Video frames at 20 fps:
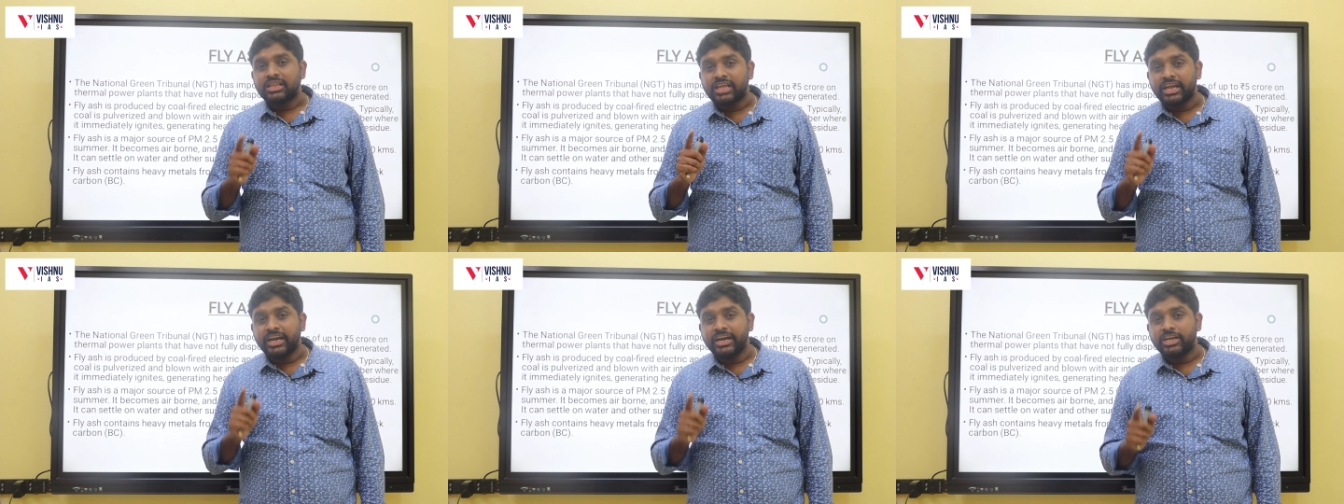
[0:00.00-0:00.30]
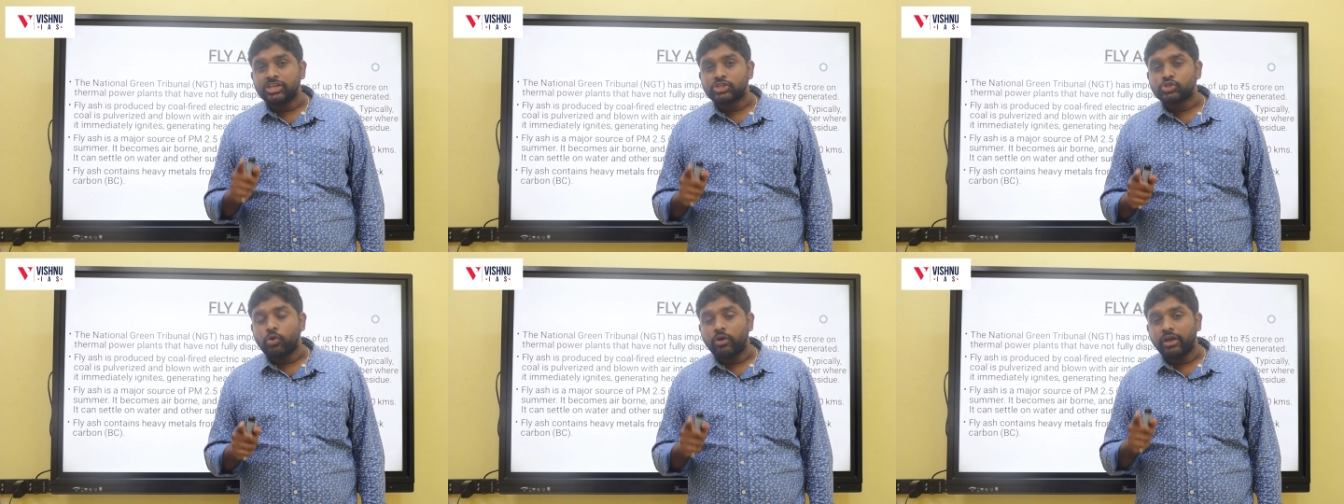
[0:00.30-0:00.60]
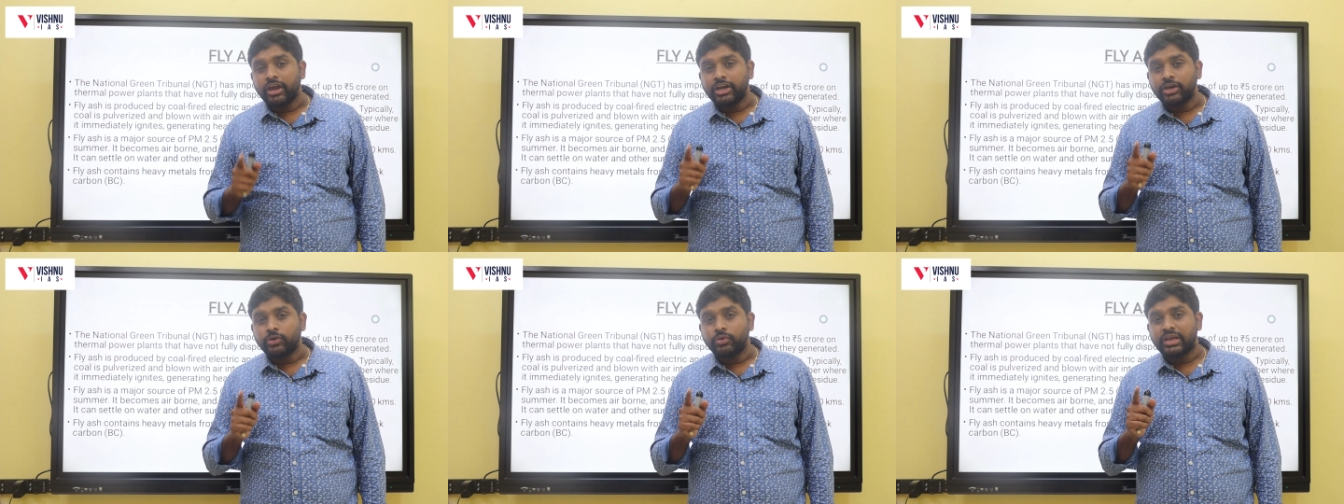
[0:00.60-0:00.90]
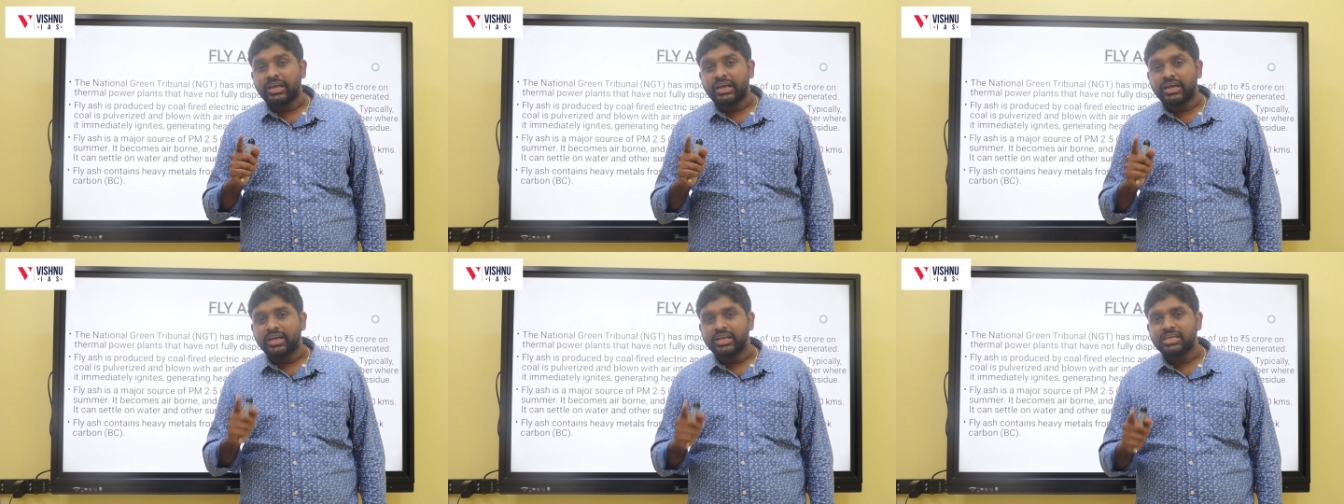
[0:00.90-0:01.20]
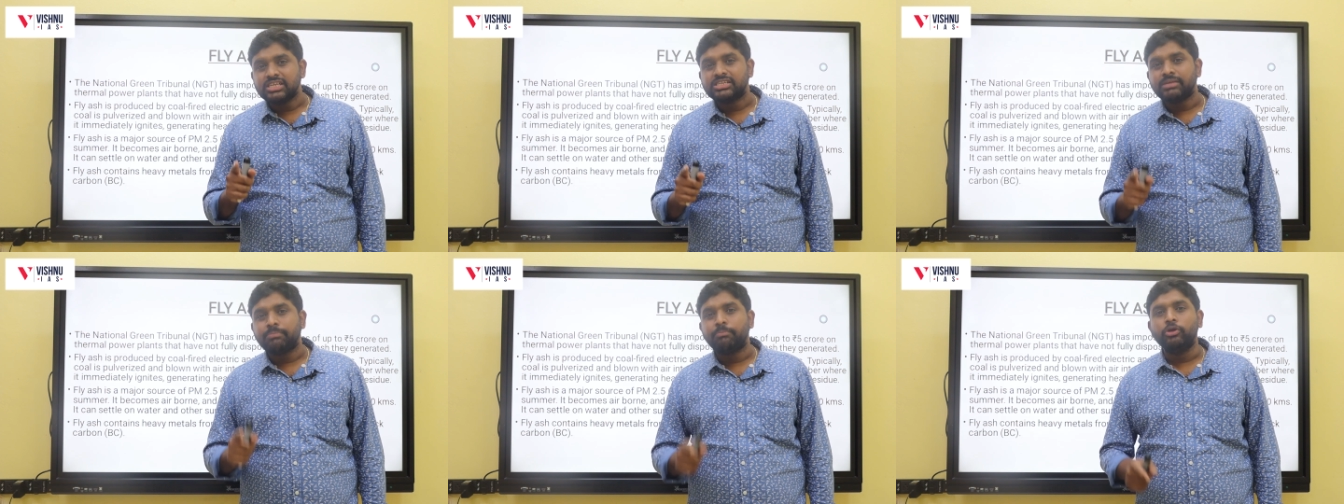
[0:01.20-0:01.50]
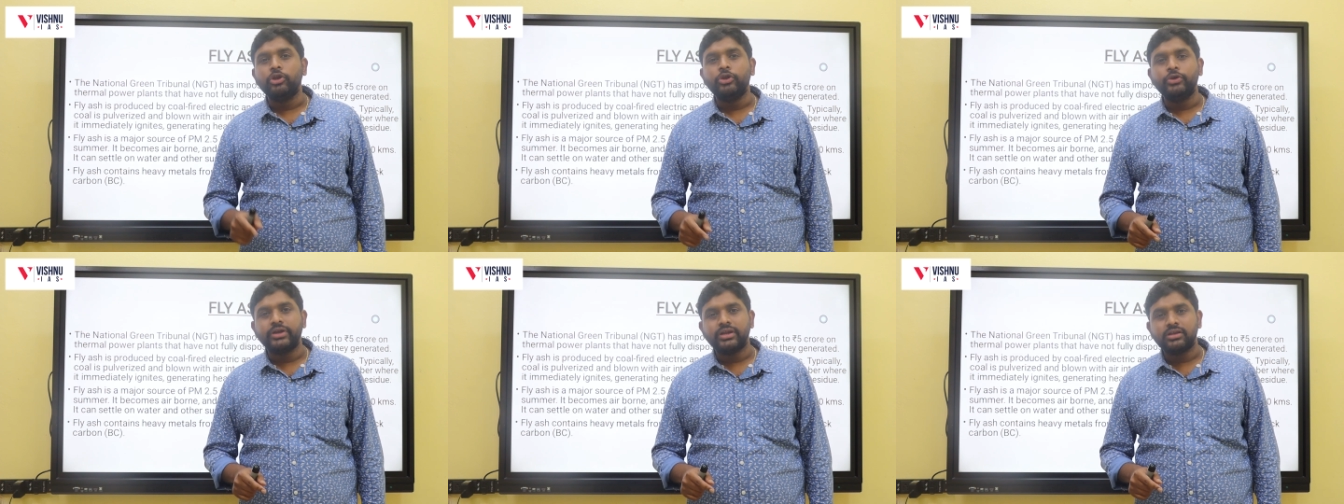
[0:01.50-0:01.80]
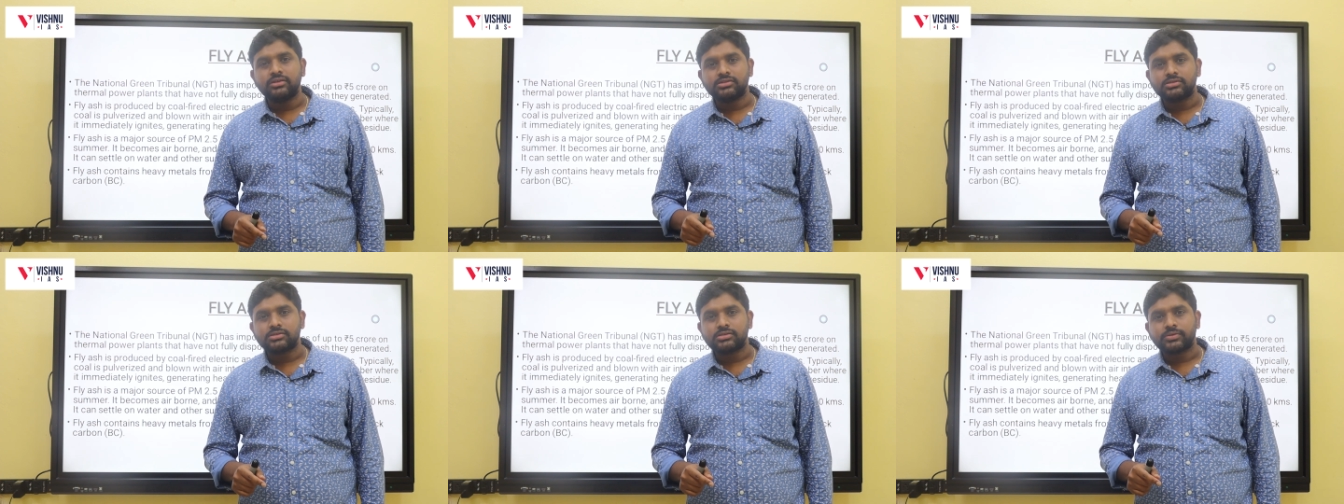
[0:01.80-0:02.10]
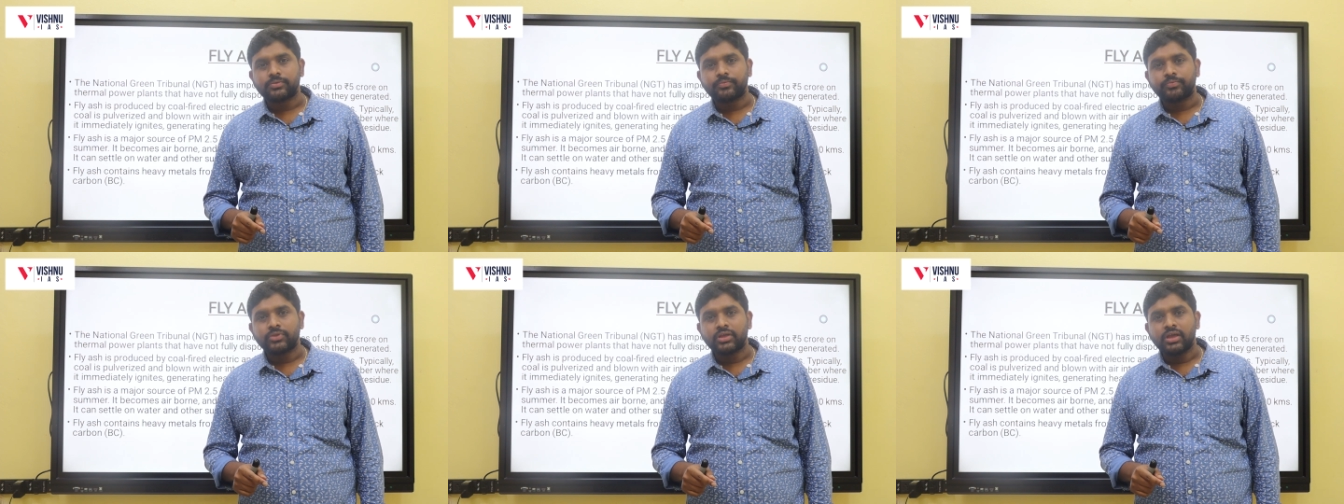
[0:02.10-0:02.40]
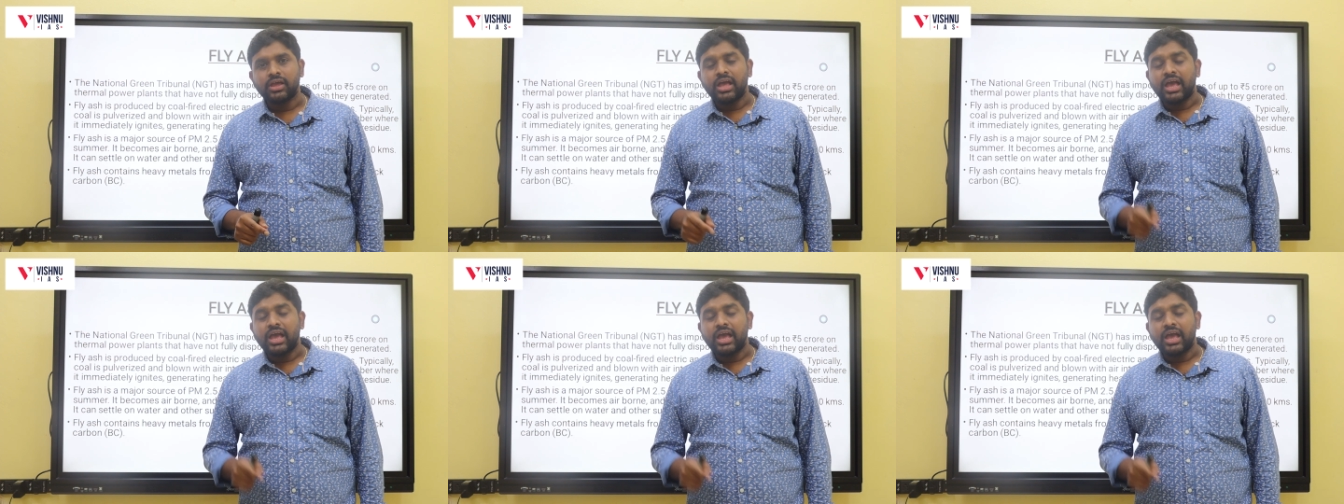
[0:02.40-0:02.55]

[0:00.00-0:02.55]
then it is going to increase the pollutants.